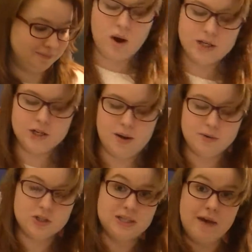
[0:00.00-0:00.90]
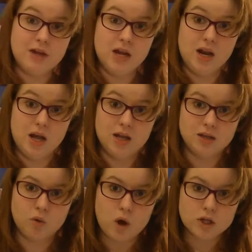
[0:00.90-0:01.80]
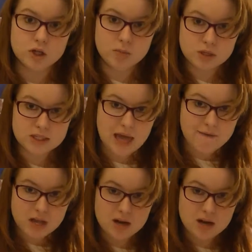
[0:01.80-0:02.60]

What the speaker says: Question number 7. Question number 7.